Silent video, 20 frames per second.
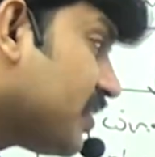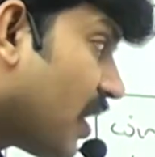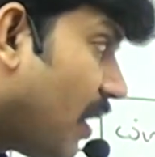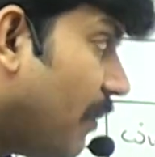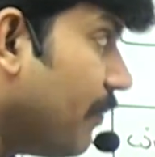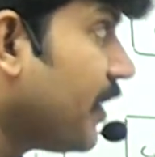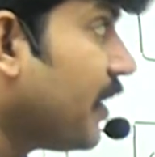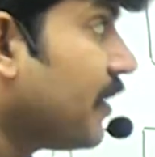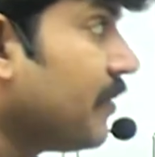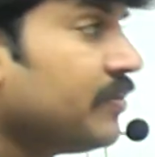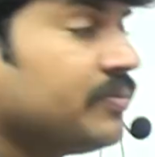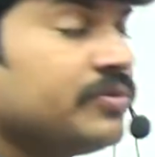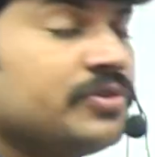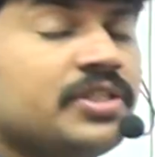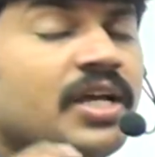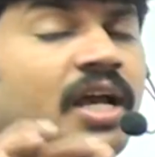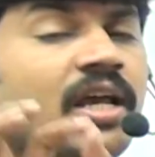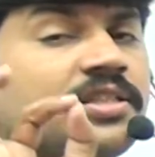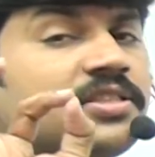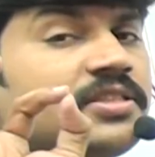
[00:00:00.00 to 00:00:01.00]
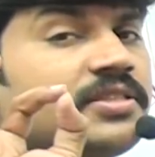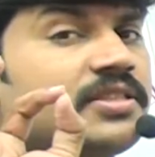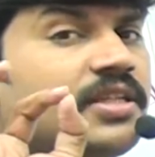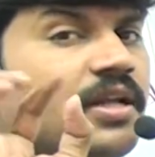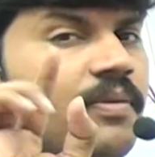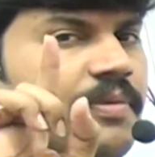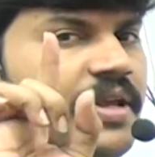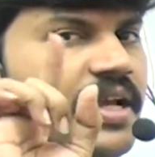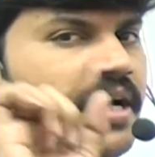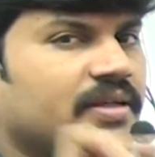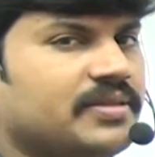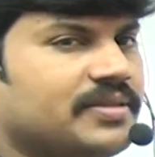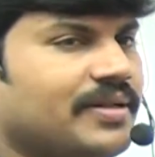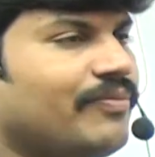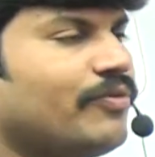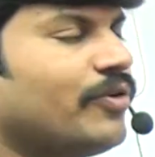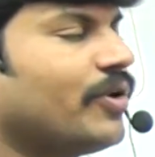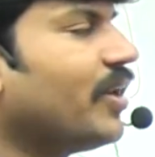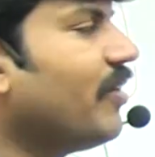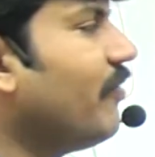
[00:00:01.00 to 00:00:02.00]
coming? Just because
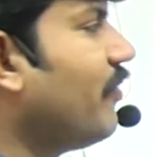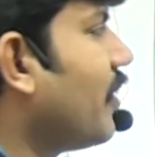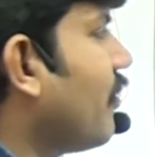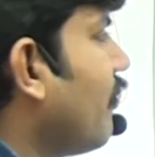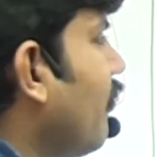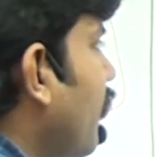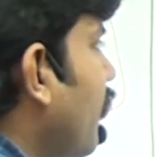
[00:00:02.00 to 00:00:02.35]
of only one